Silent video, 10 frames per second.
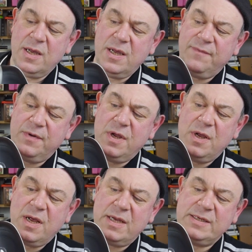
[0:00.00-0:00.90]
It even
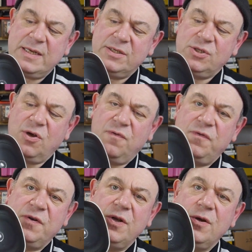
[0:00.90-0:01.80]
has that
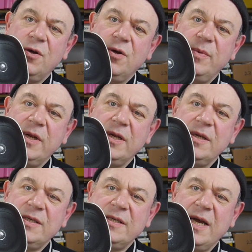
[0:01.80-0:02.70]
soft opening
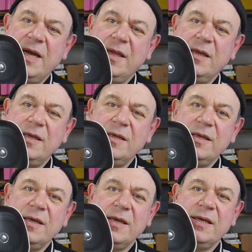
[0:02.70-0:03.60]
style
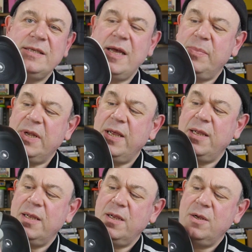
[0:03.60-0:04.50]
cassette player.
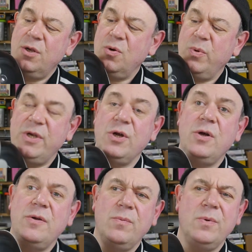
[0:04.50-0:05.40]
No
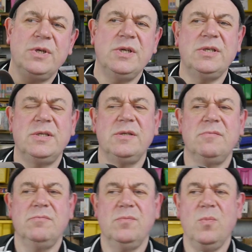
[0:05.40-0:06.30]
window, which is
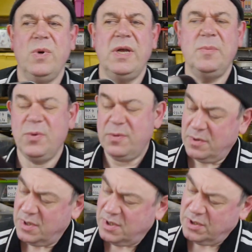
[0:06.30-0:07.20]
weird, but
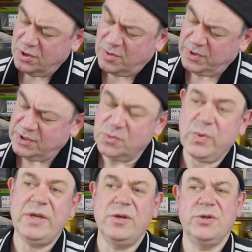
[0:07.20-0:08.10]
normally there's a
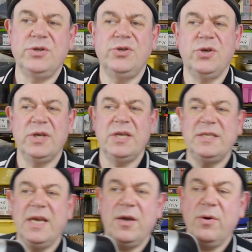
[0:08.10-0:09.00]
window to show the
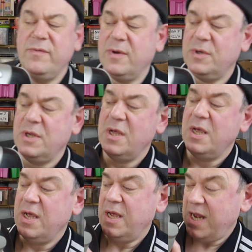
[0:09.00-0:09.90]
cassette going round.
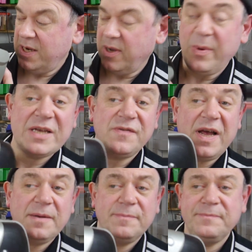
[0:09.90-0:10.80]
Anyway, it works
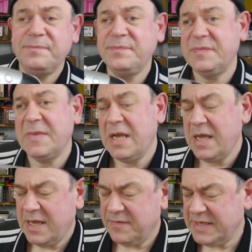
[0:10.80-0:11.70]
fine.
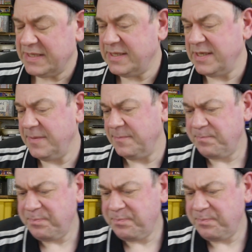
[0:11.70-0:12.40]
Tested it.